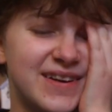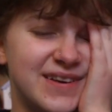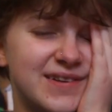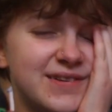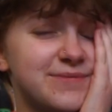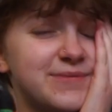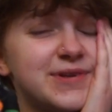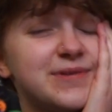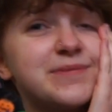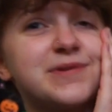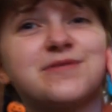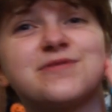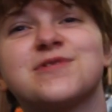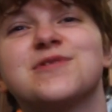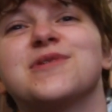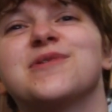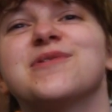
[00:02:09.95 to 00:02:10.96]
it made me
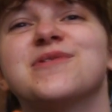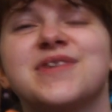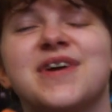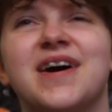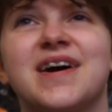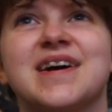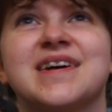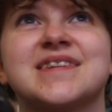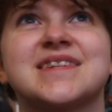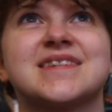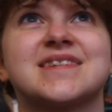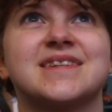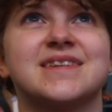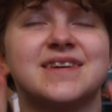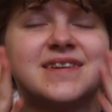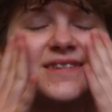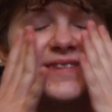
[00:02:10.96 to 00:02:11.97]
feel all nice,
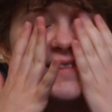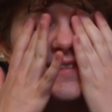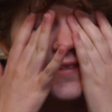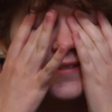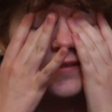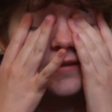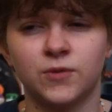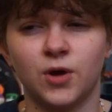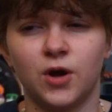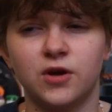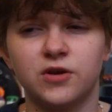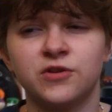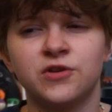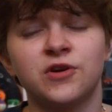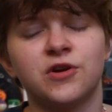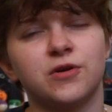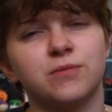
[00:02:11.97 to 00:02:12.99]
and I just, I
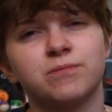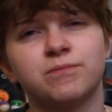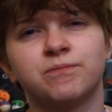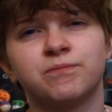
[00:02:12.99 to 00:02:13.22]
don't know.